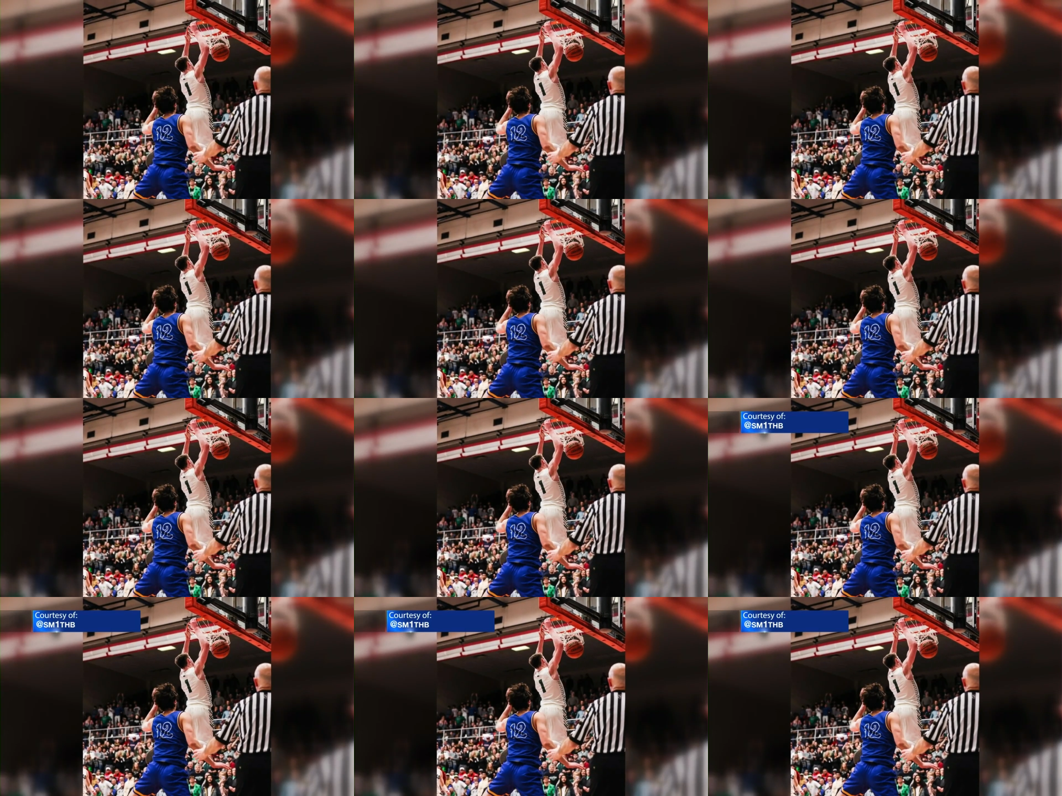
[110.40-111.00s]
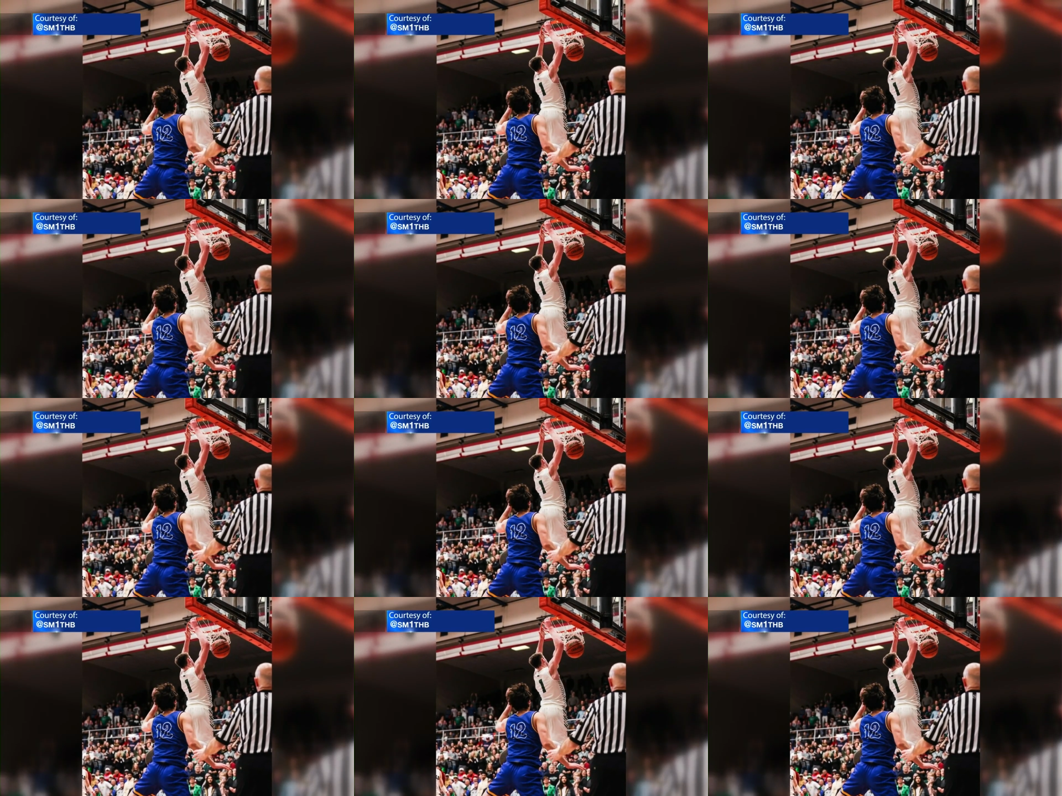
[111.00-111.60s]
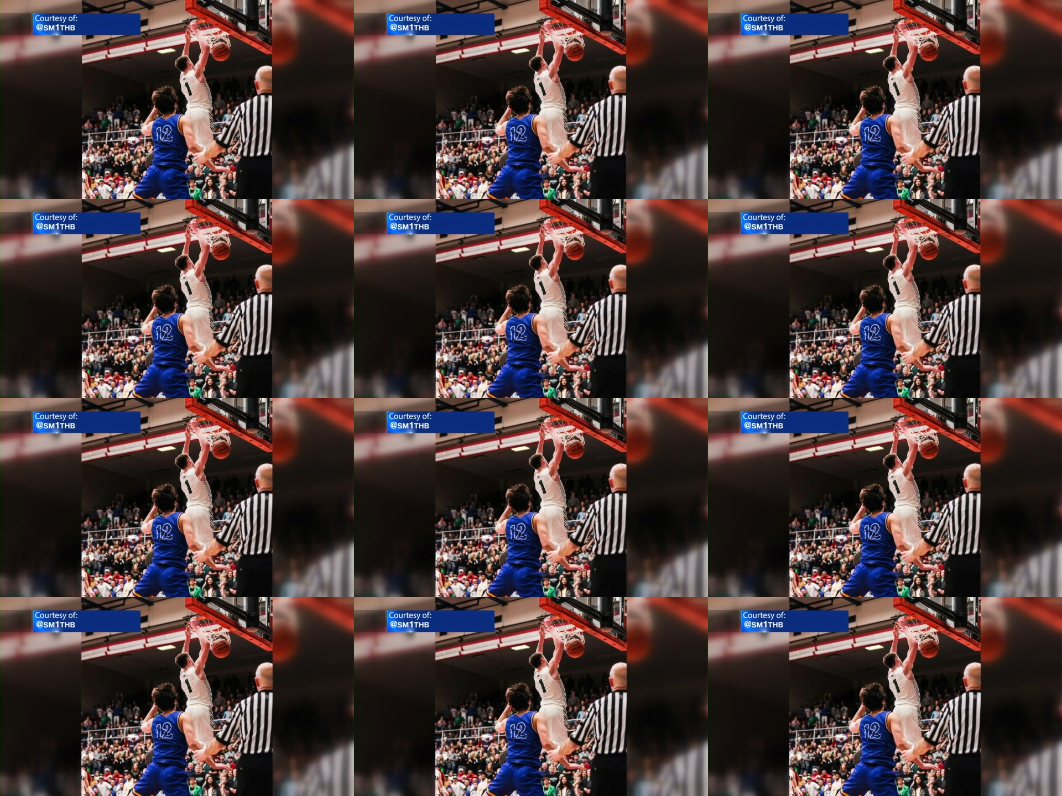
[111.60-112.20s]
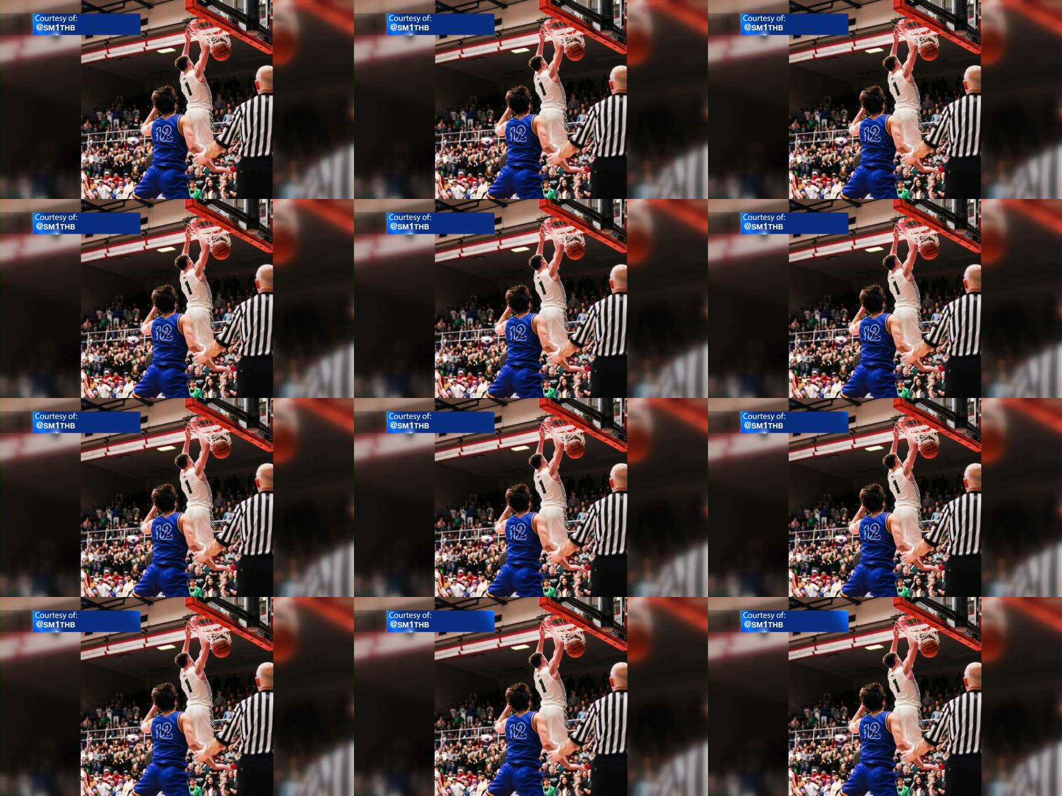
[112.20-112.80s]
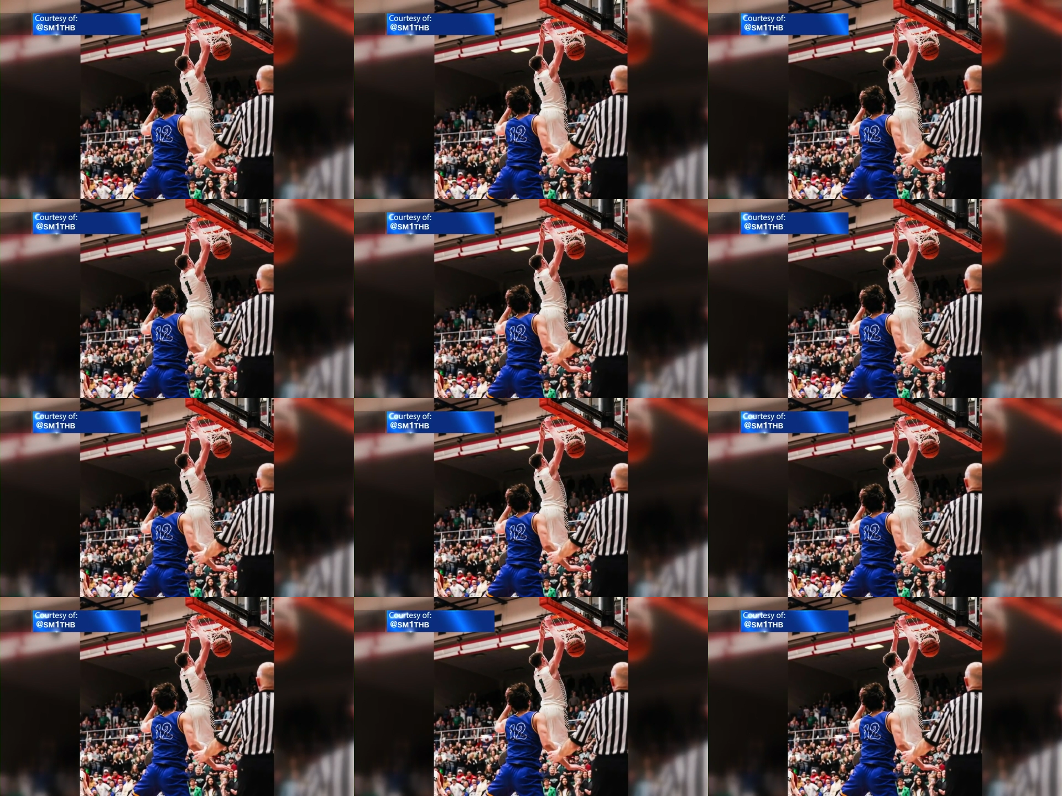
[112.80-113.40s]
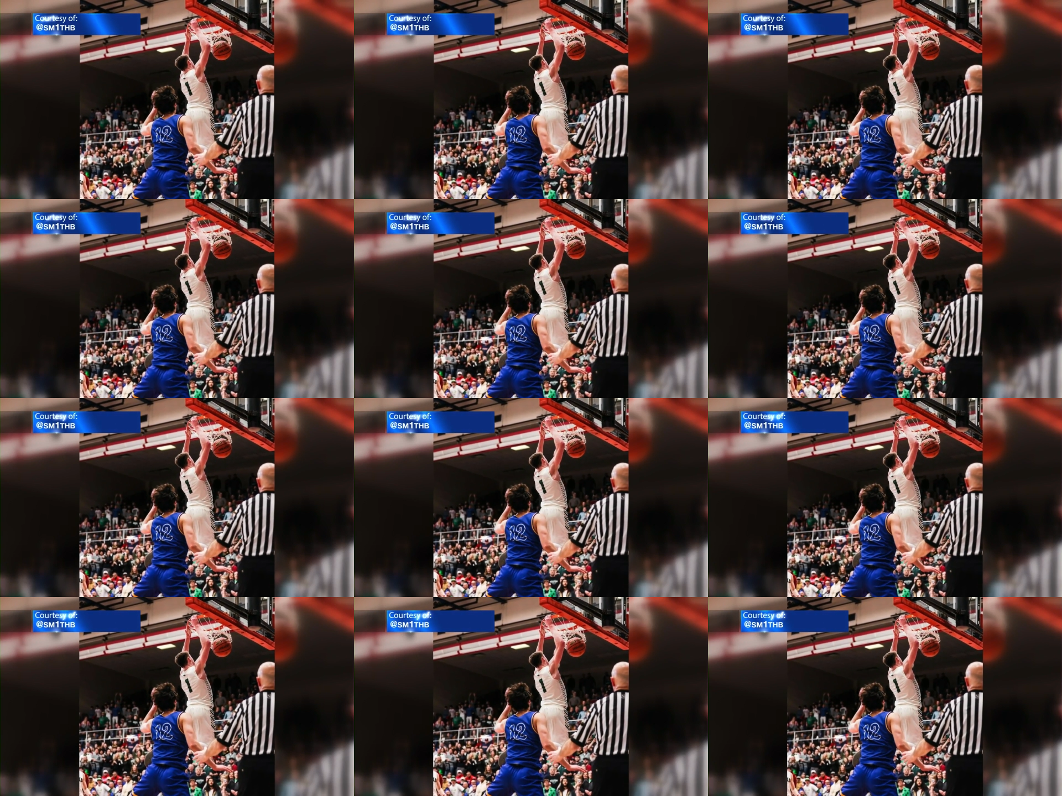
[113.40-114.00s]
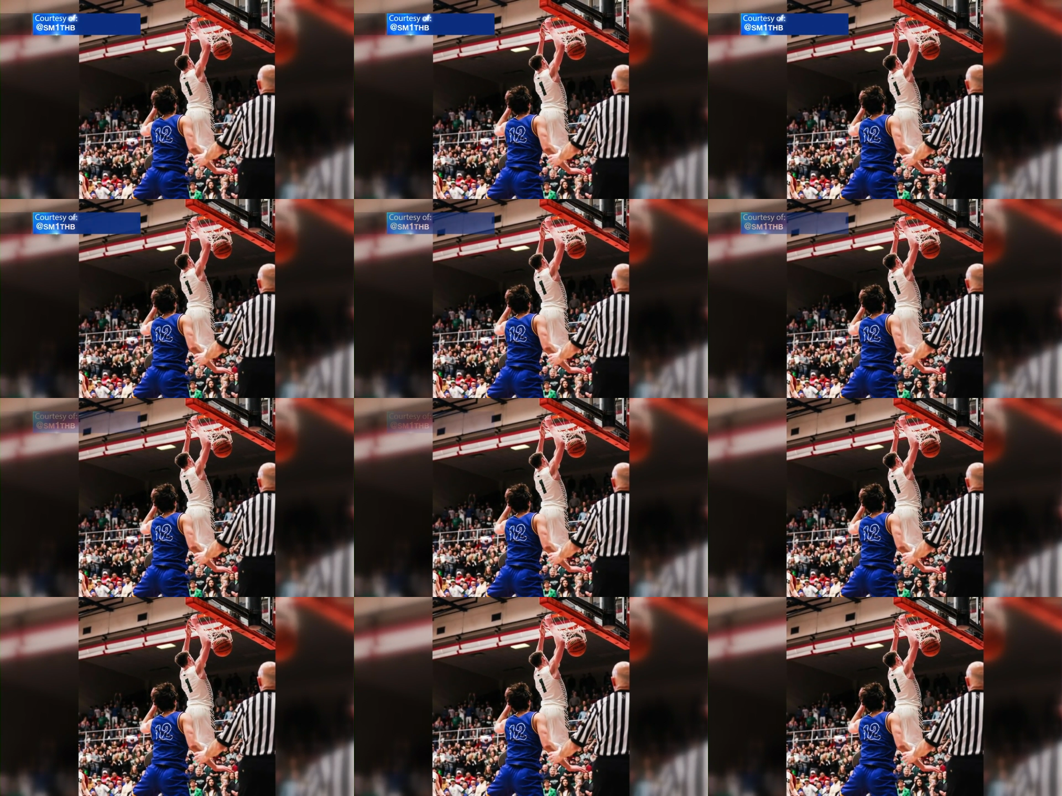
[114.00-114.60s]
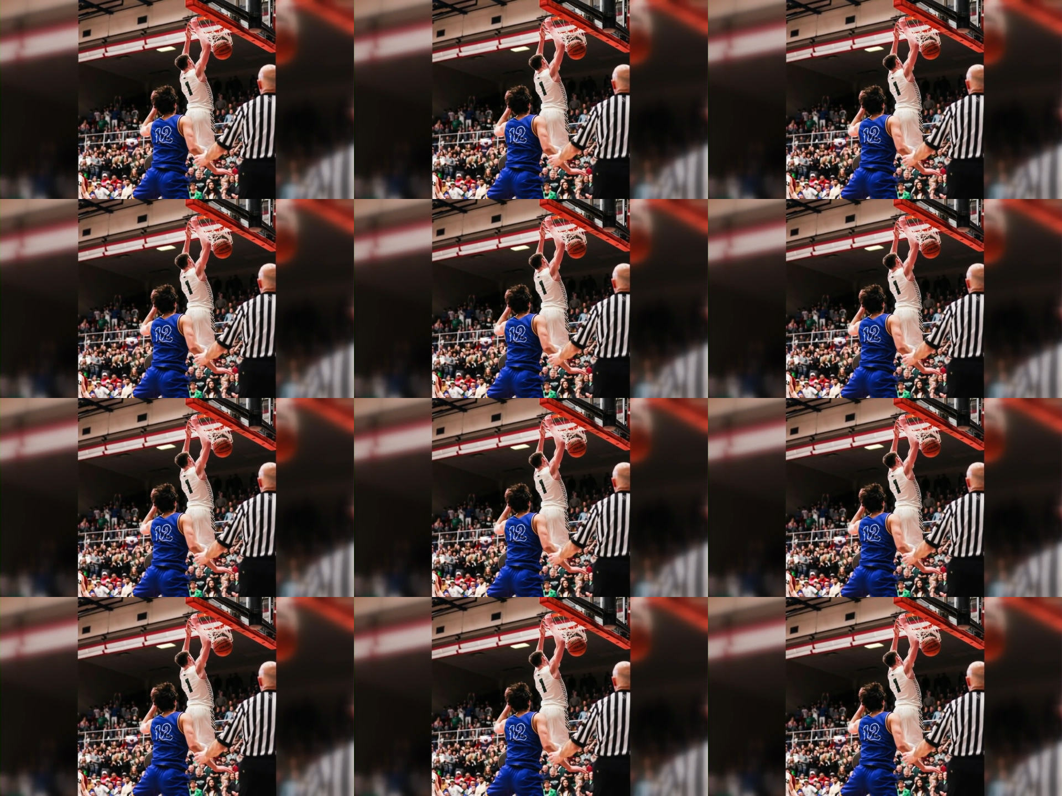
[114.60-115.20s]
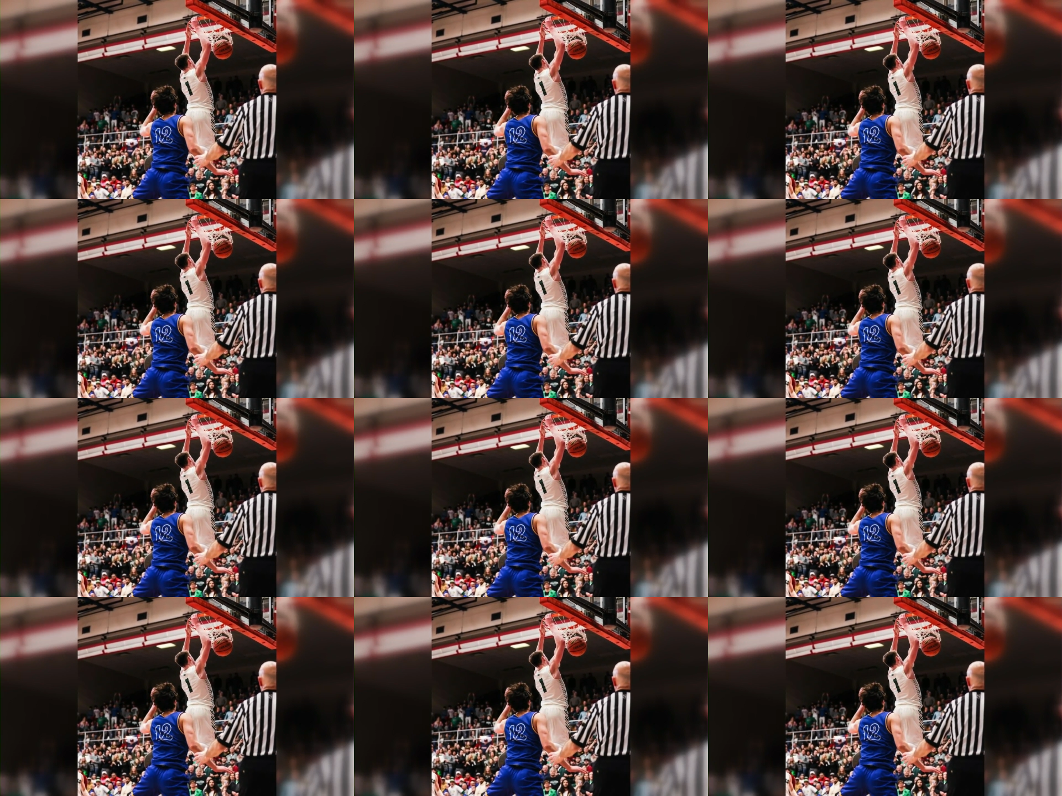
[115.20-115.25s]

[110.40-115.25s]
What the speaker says: Nobody's mouth can be seen.